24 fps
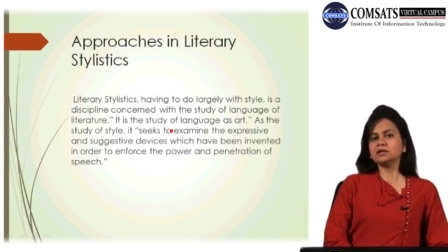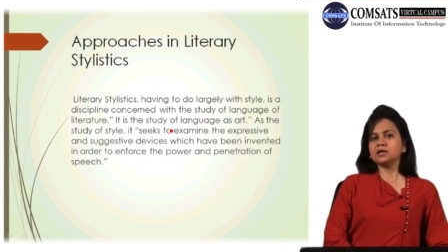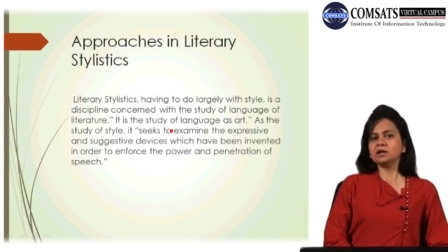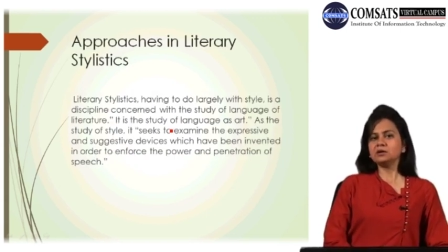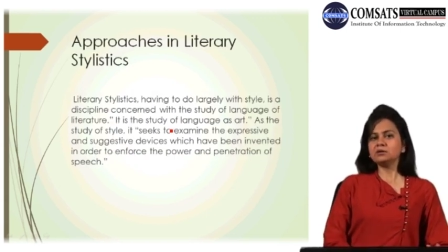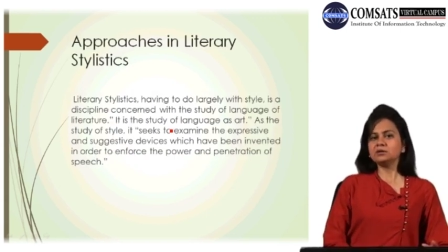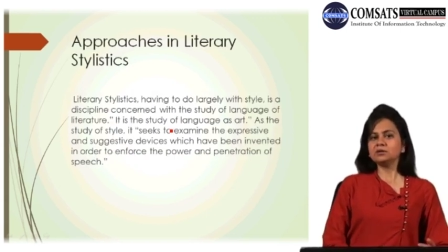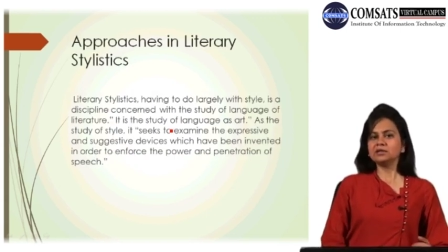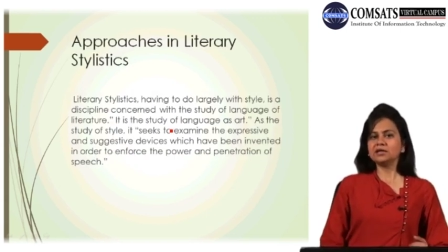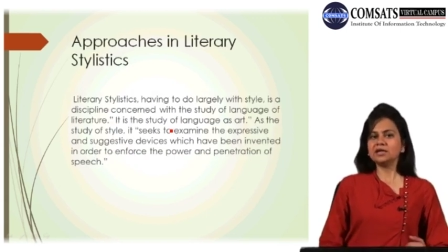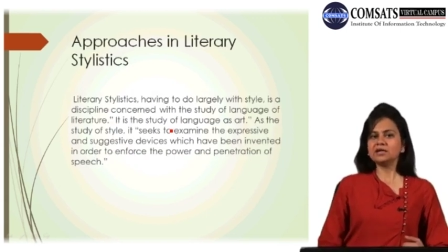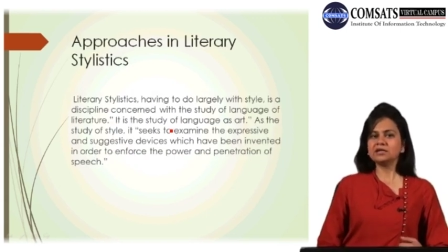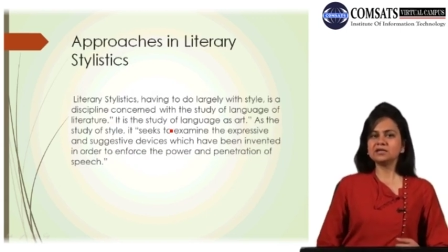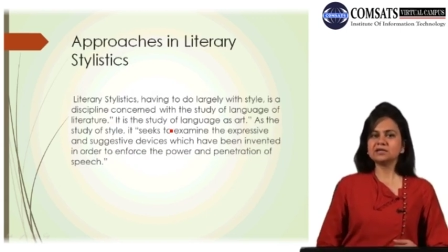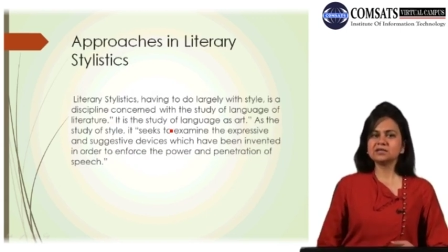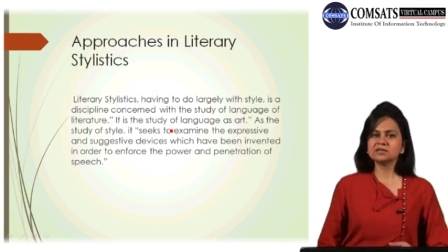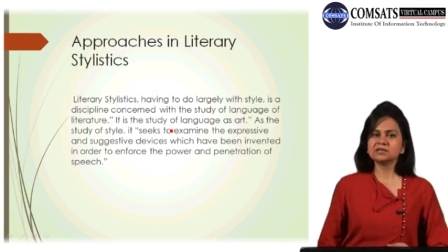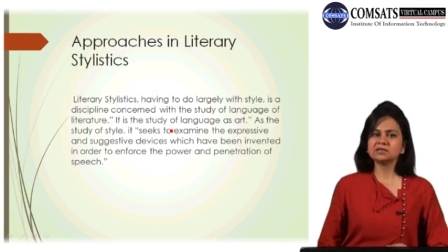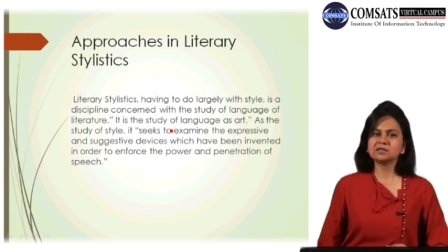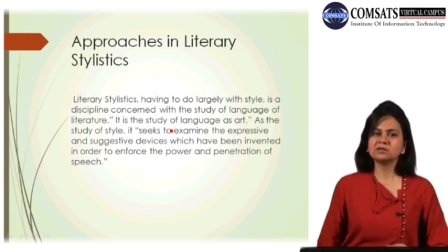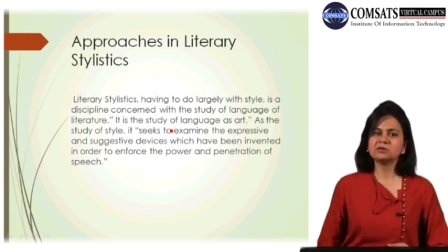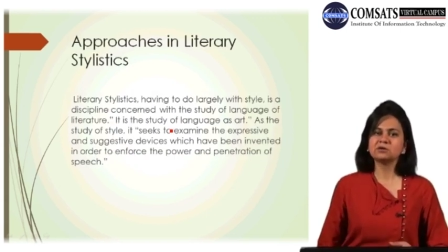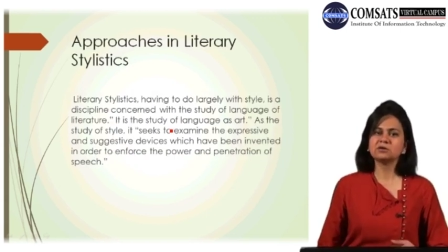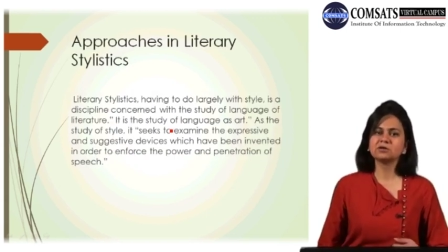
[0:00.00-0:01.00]
Now let
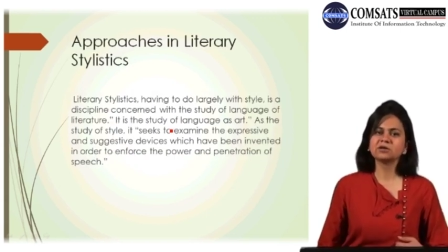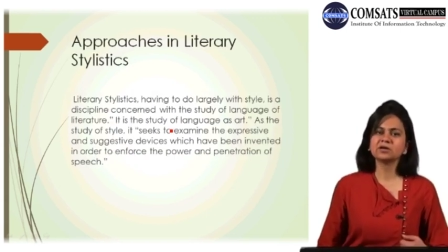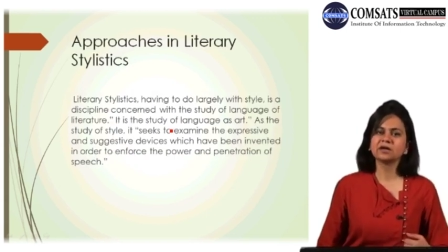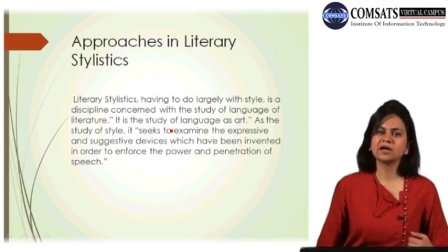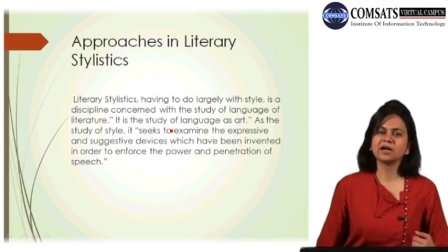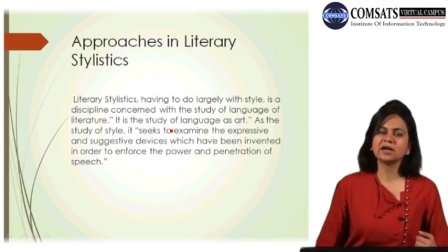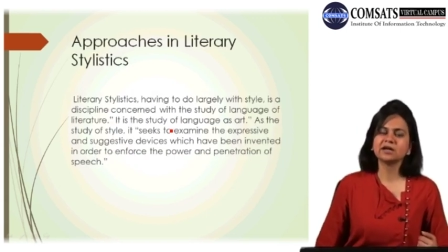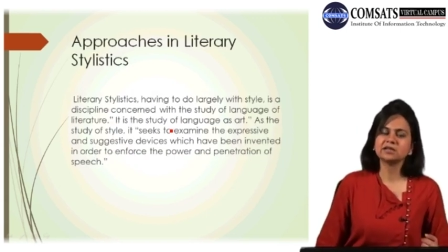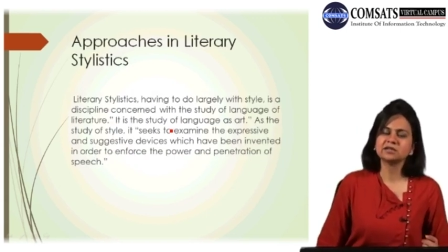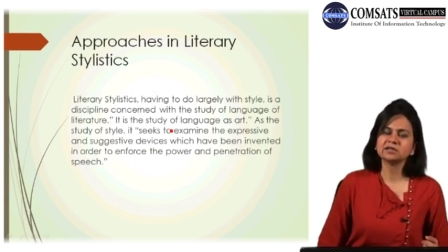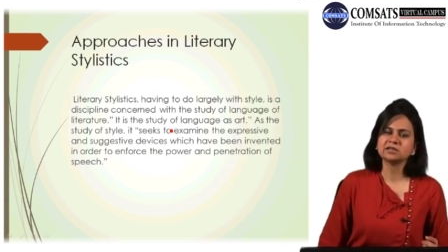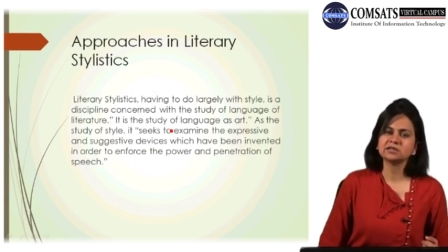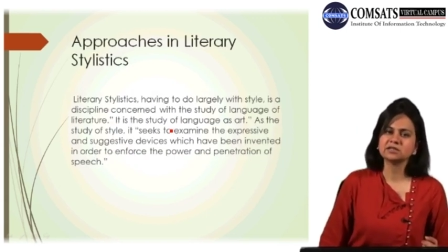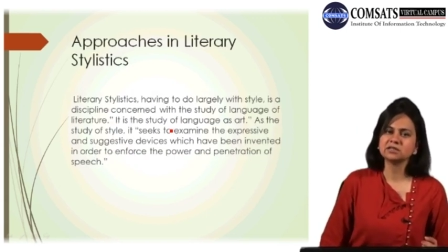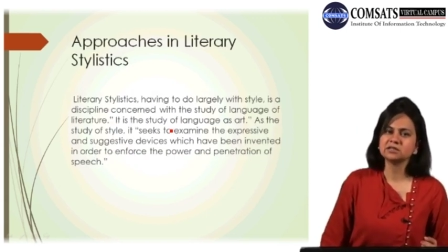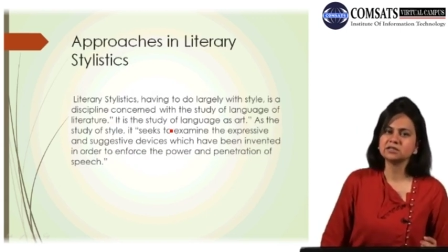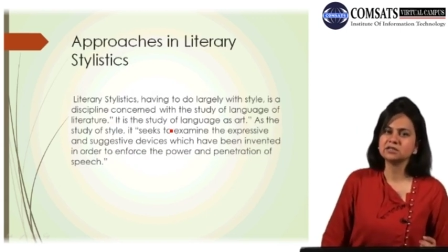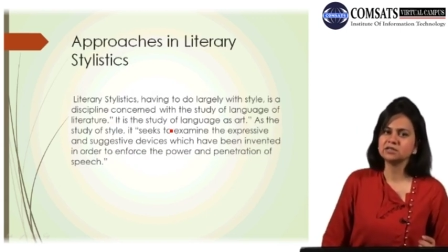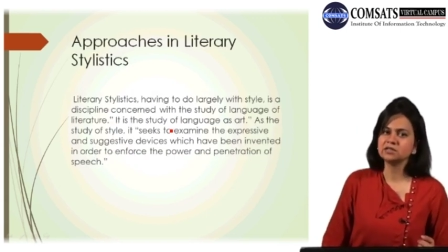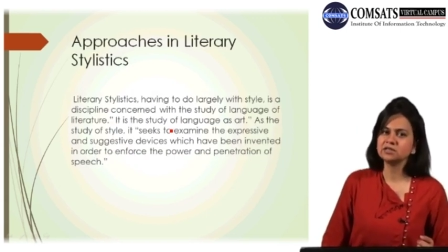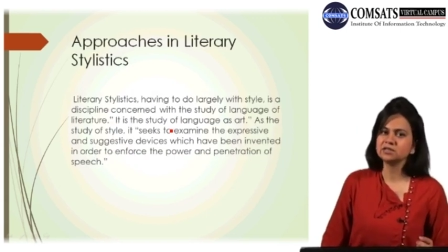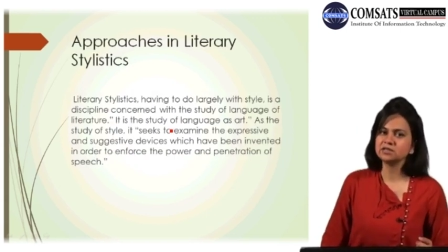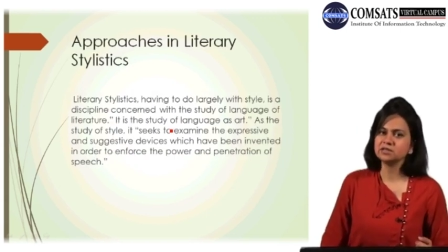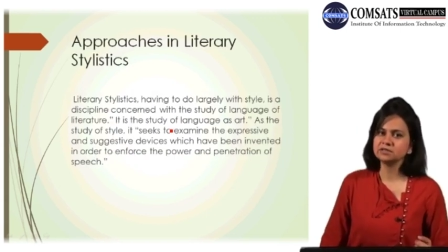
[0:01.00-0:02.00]
us look at
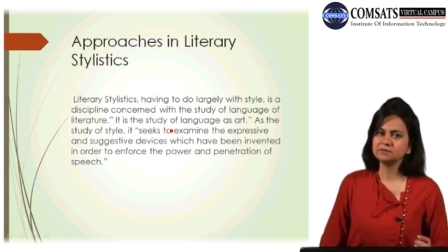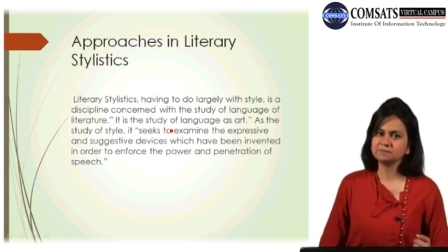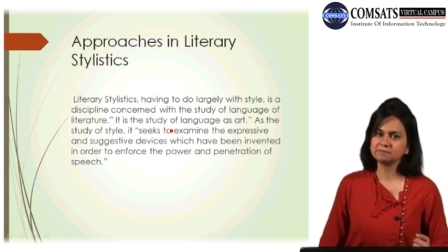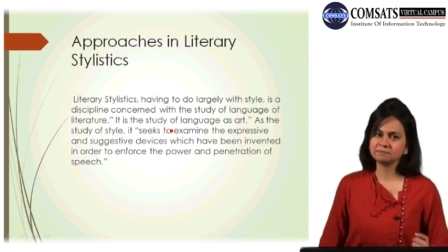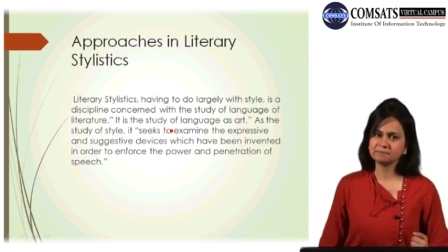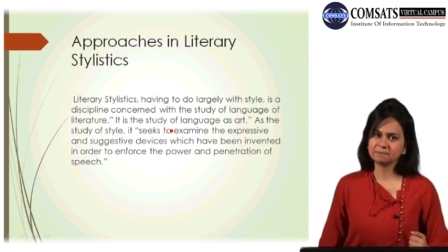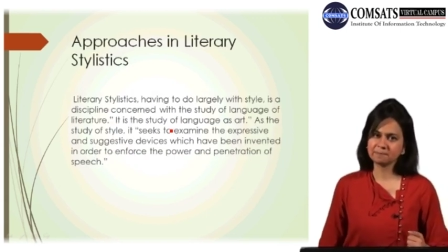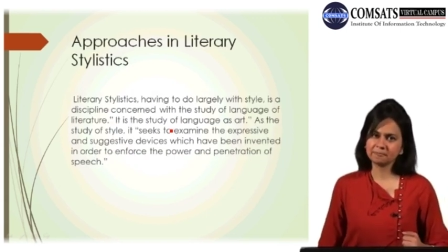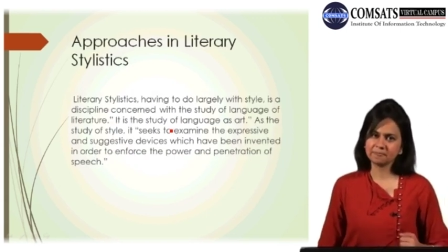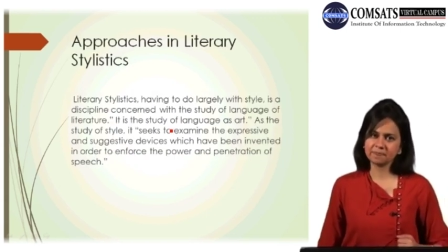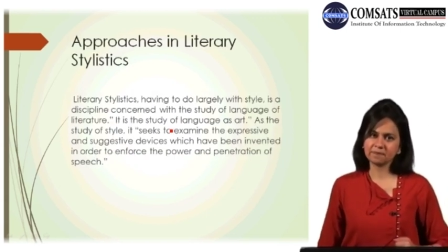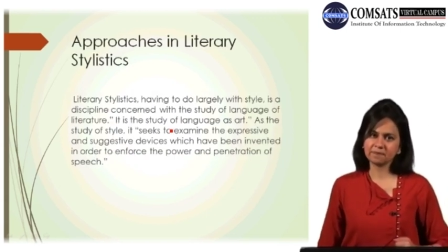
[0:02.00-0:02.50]
the